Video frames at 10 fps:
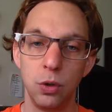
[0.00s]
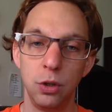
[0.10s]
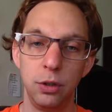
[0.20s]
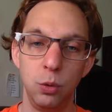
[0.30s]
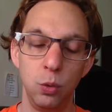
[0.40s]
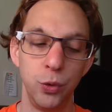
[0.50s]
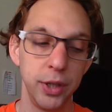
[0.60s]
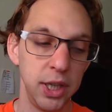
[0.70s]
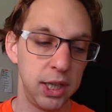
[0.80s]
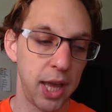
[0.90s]
you
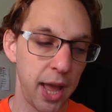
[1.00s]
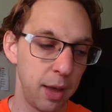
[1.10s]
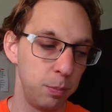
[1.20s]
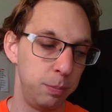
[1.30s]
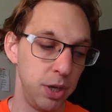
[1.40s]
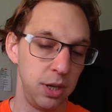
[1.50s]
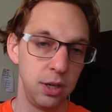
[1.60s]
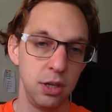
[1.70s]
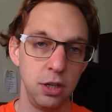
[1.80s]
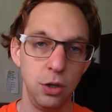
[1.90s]
really can't
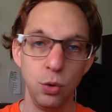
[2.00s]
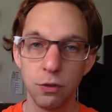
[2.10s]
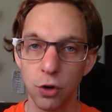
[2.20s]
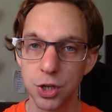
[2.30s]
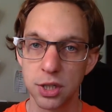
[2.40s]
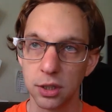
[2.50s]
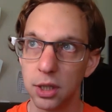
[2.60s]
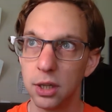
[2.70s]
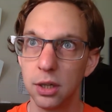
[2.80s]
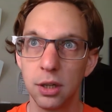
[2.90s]
be
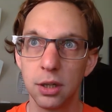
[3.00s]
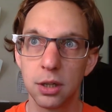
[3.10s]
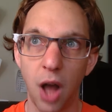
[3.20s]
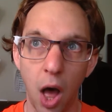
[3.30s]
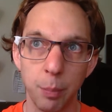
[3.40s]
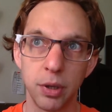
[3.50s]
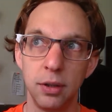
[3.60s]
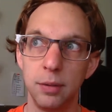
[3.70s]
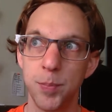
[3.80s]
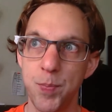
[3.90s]
universally competent.